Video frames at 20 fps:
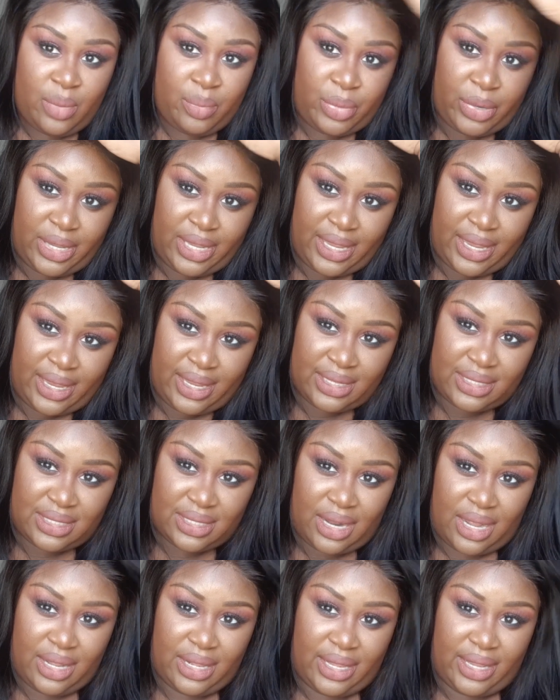but yet it's
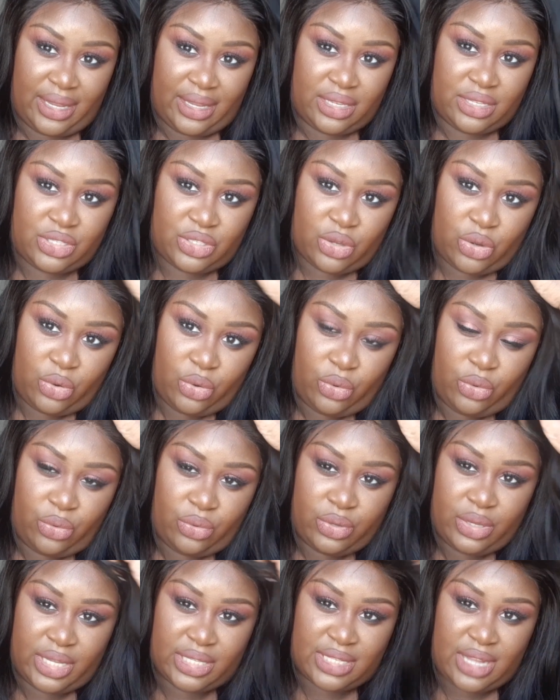not like so,
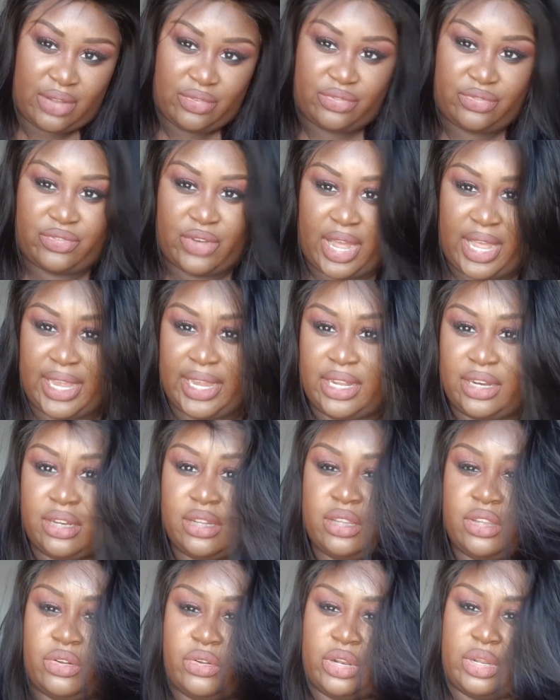it's not fine,
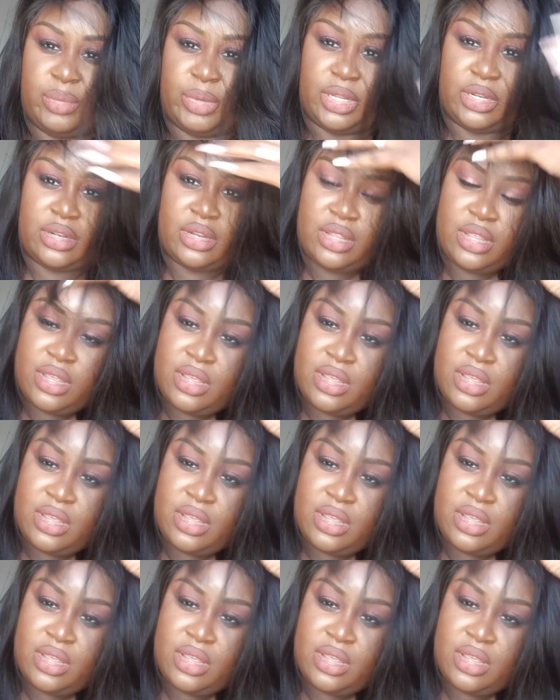you know what I mean?